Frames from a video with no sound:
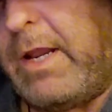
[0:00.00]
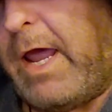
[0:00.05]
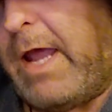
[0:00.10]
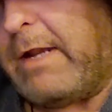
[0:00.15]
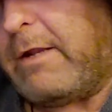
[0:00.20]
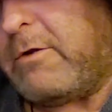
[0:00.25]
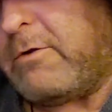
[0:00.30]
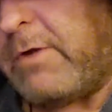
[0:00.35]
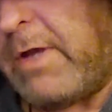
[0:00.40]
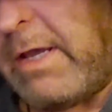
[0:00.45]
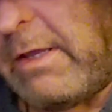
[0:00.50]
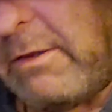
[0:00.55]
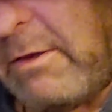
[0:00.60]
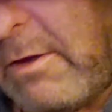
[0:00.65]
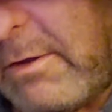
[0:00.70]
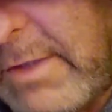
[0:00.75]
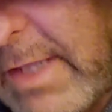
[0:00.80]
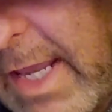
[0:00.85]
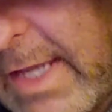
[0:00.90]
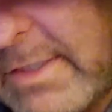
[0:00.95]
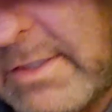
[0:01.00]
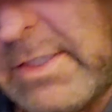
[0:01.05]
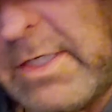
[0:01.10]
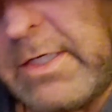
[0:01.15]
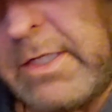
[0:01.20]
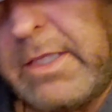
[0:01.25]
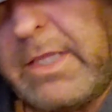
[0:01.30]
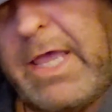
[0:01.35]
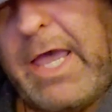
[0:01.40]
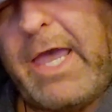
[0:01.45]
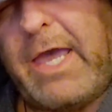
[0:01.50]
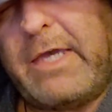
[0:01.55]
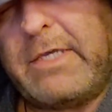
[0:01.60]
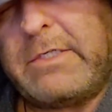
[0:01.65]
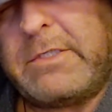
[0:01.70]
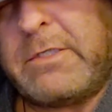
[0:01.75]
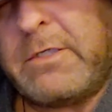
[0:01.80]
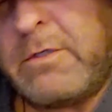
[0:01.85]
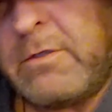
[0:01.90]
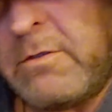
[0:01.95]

I don't know how long that's going to last.